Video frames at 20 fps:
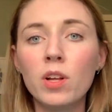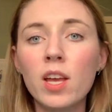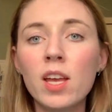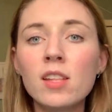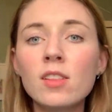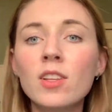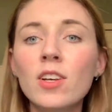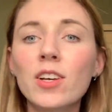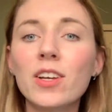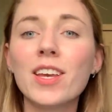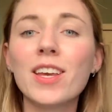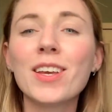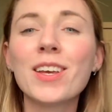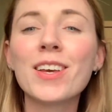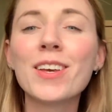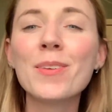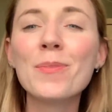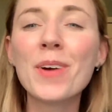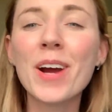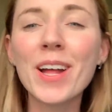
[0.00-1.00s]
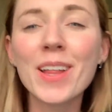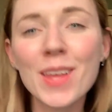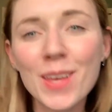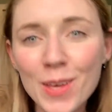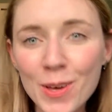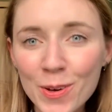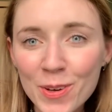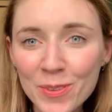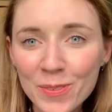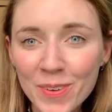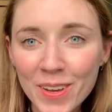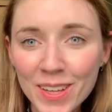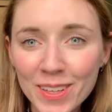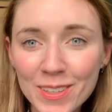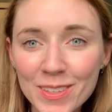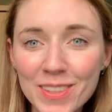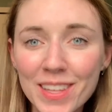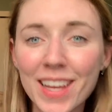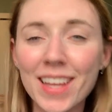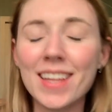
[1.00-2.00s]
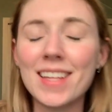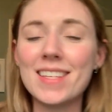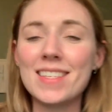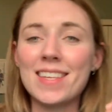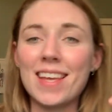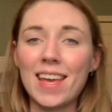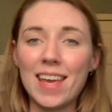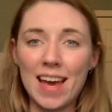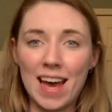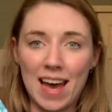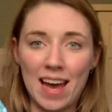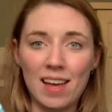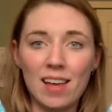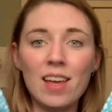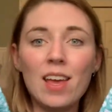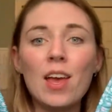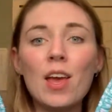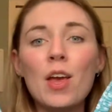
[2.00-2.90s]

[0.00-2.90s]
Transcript: And look, it could probably go with my little necklace I got.